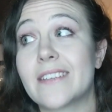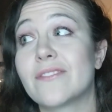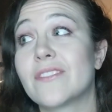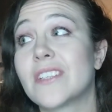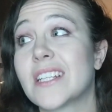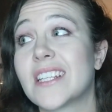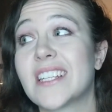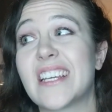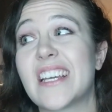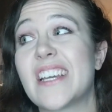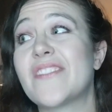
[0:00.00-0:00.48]
and
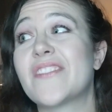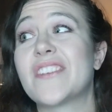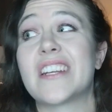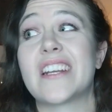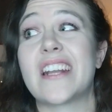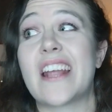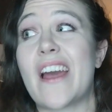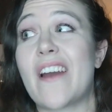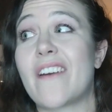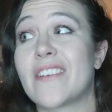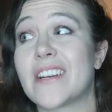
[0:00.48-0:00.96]
really
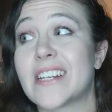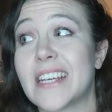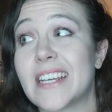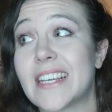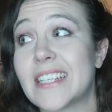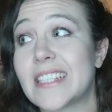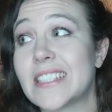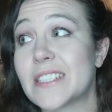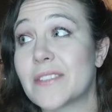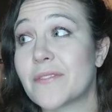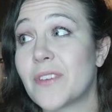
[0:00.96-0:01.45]
even an hour a
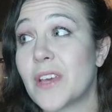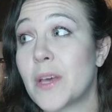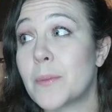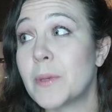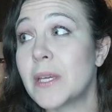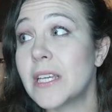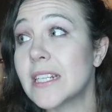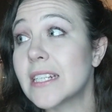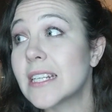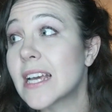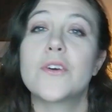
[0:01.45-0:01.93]
day is a fair
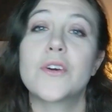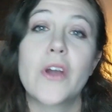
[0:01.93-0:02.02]
bit,